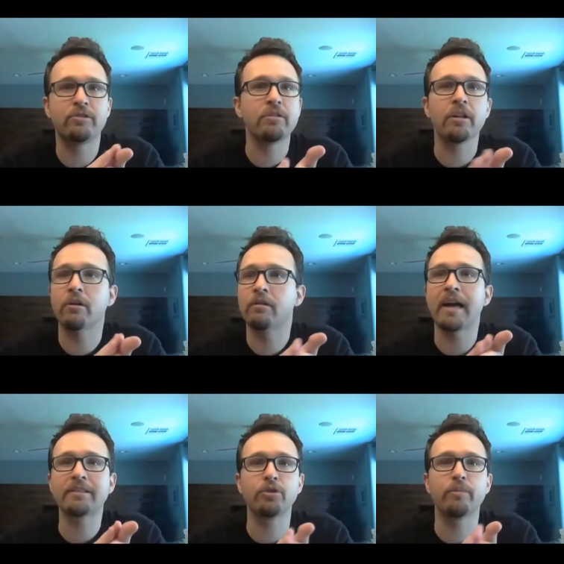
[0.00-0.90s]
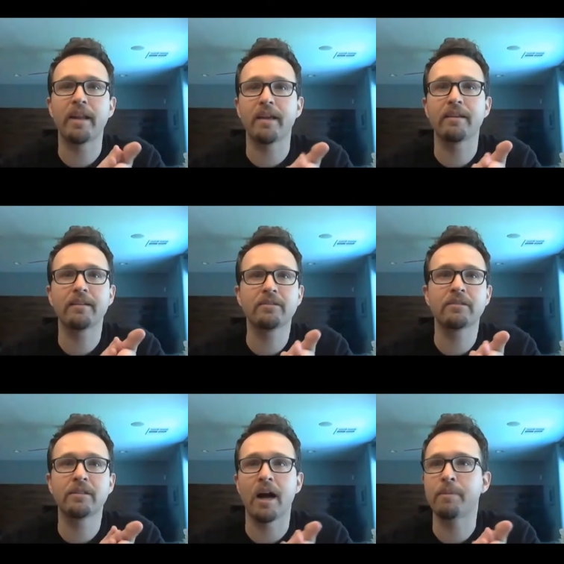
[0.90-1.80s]
you know, not too many
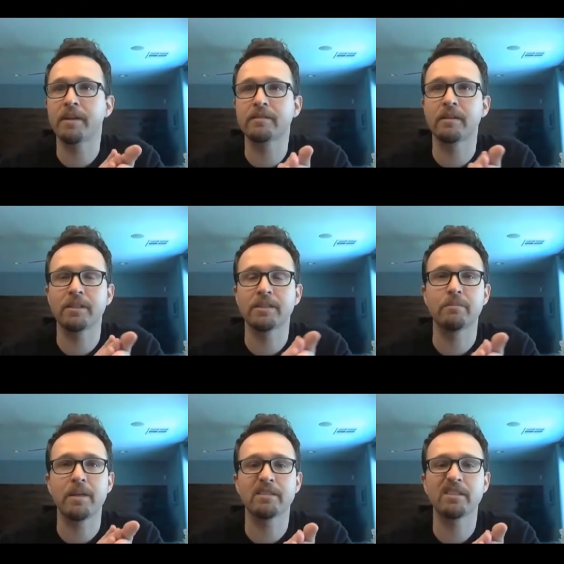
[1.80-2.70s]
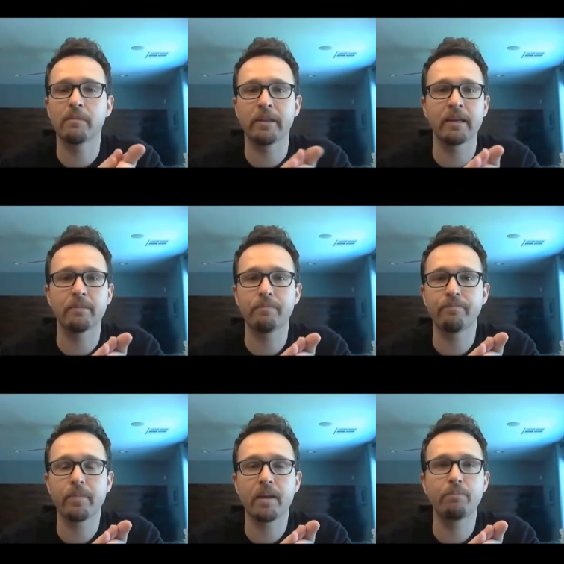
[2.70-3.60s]
toppings. I mean, to me, something like
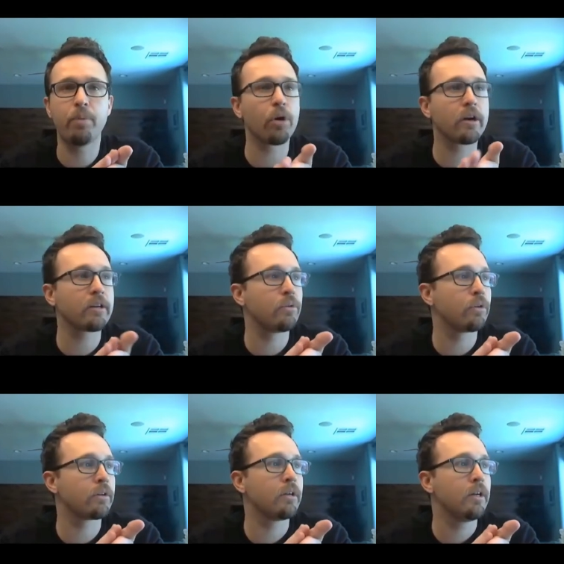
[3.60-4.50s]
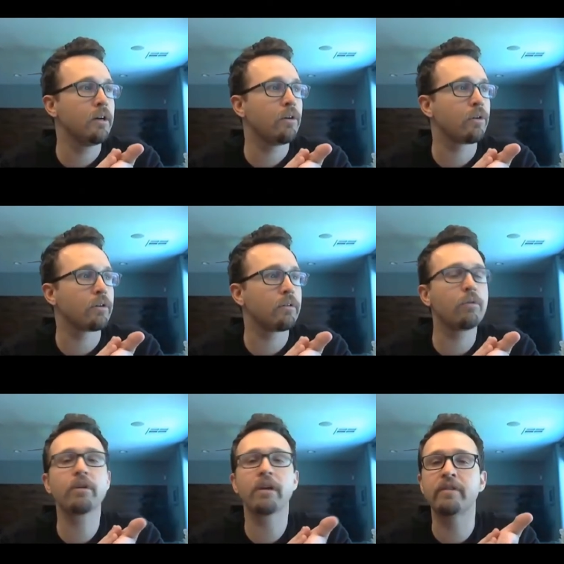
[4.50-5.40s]
pork or
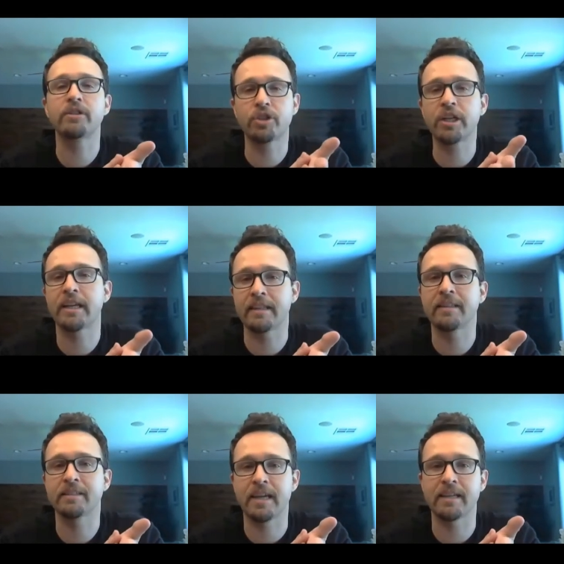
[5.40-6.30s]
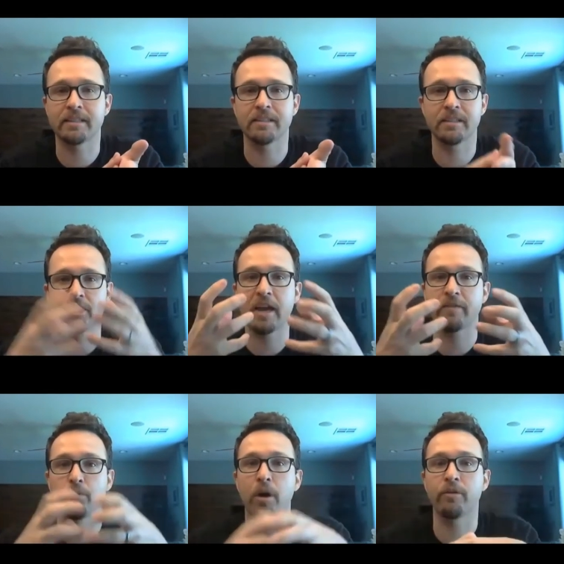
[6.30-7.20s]
even chicken in this case in such a
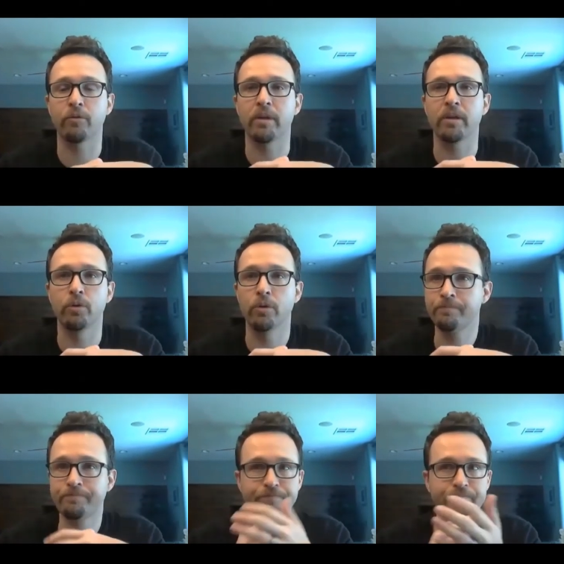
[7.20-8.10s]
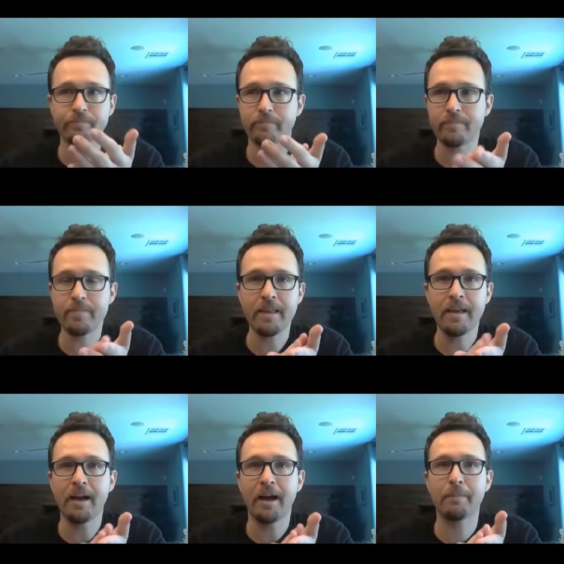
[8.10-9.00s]
heavy broth would be cool.
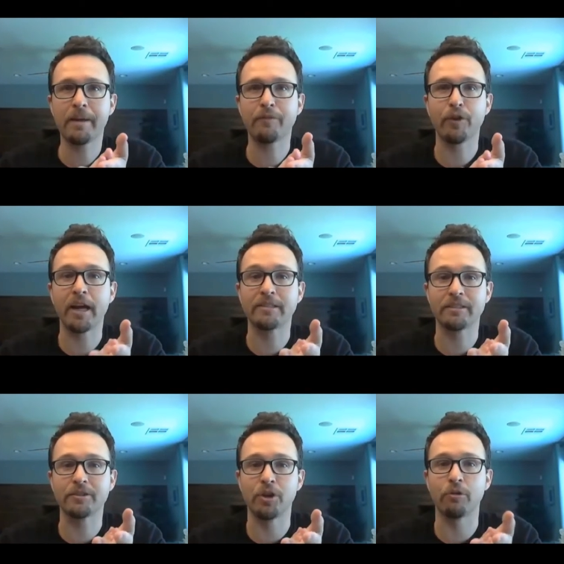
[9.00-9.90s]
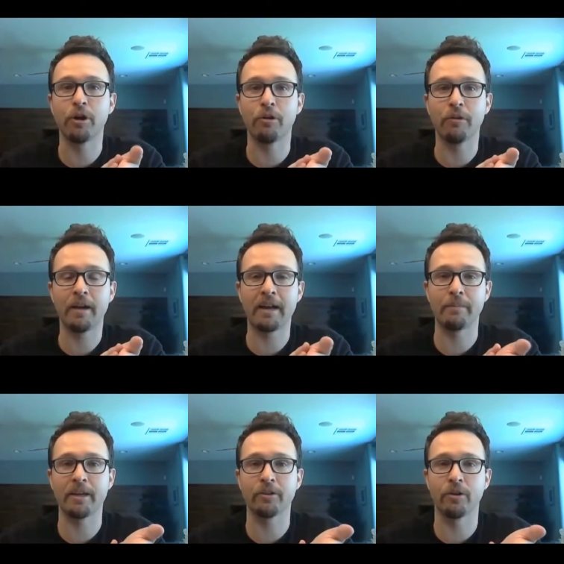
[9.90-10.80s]
And if you guys don't know how to
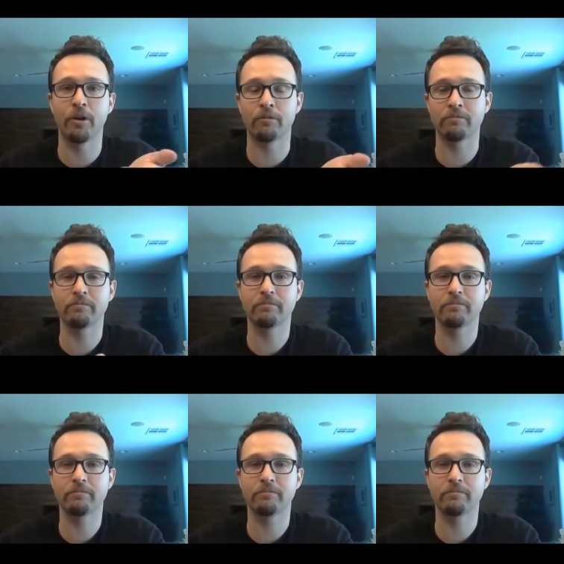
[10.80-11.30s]
make your own